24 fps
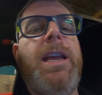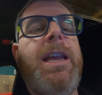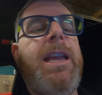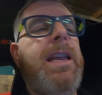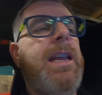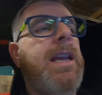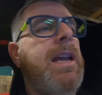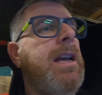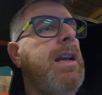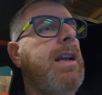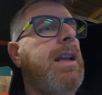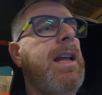
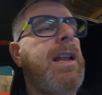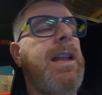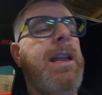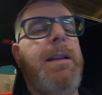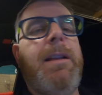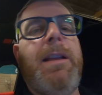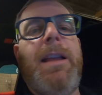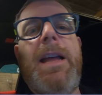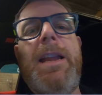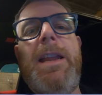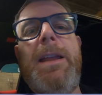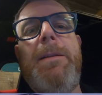get
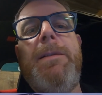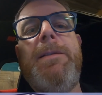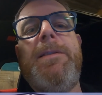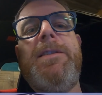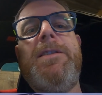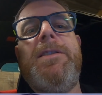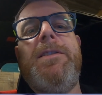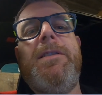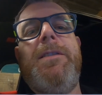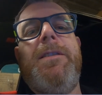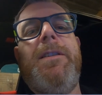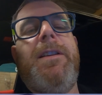
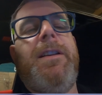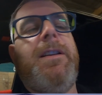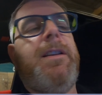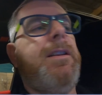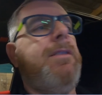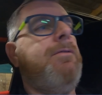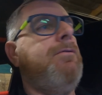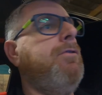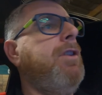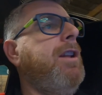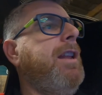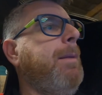it
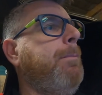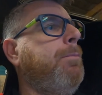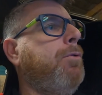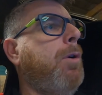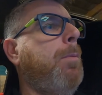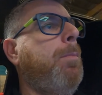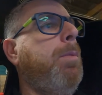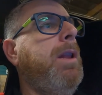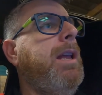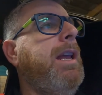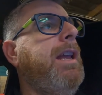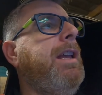running
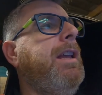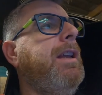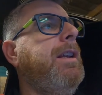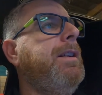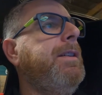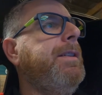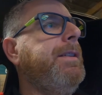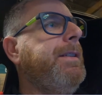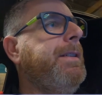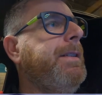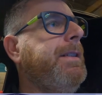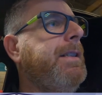properly,
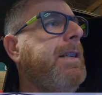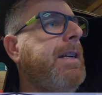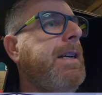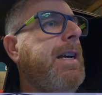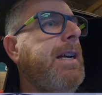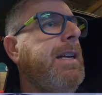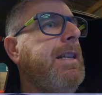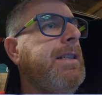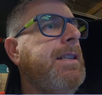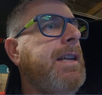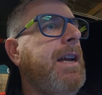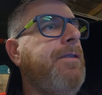
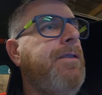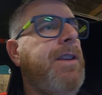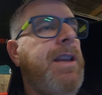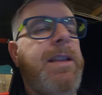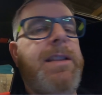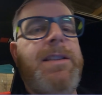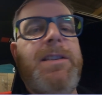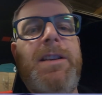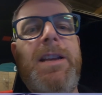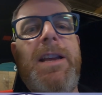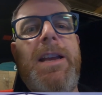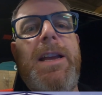and have
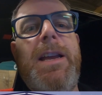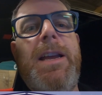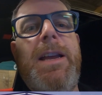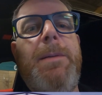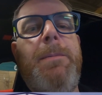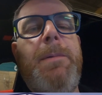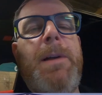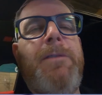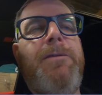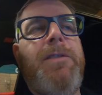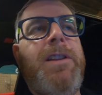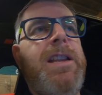it
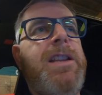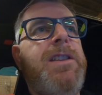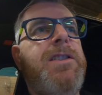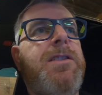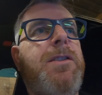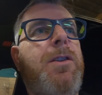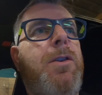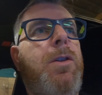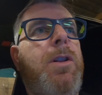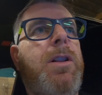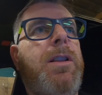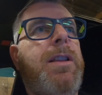
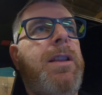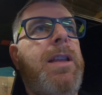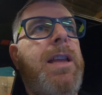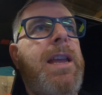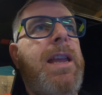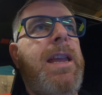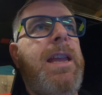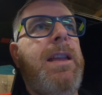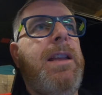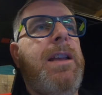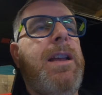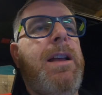installed
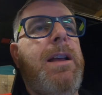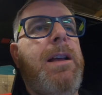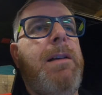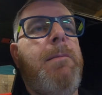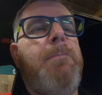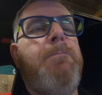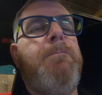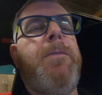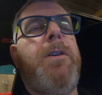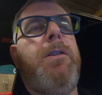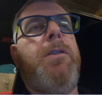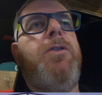
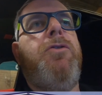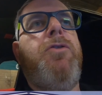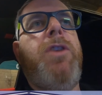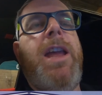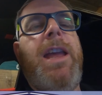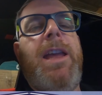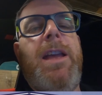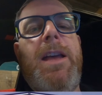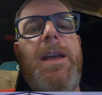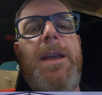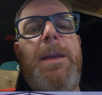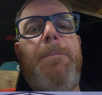
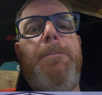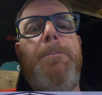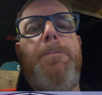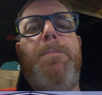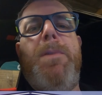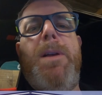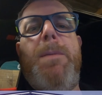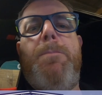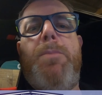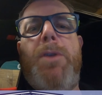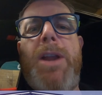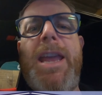create a
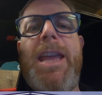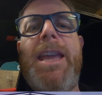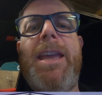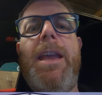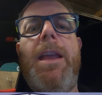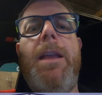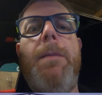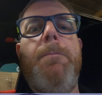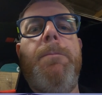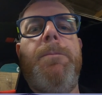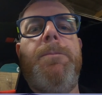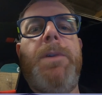
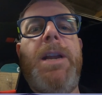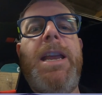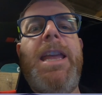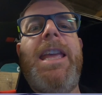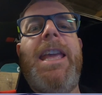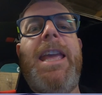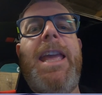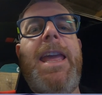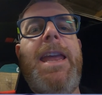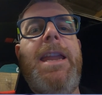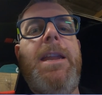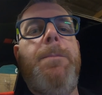
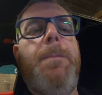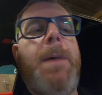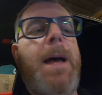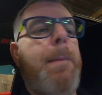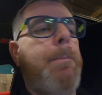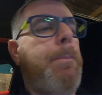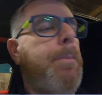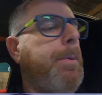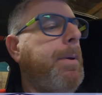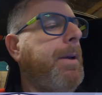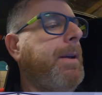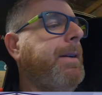break-in map.
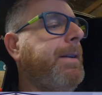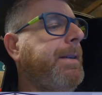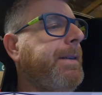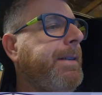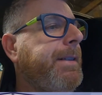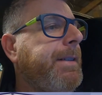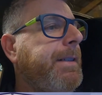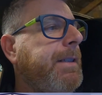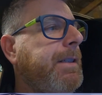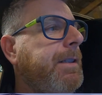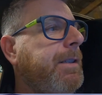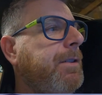
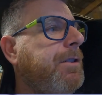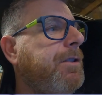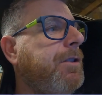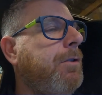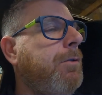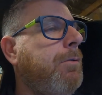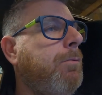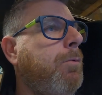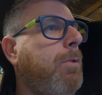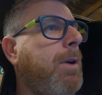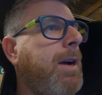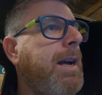
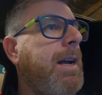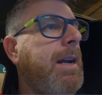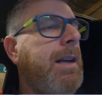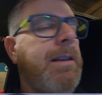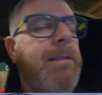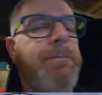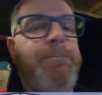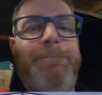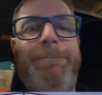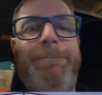So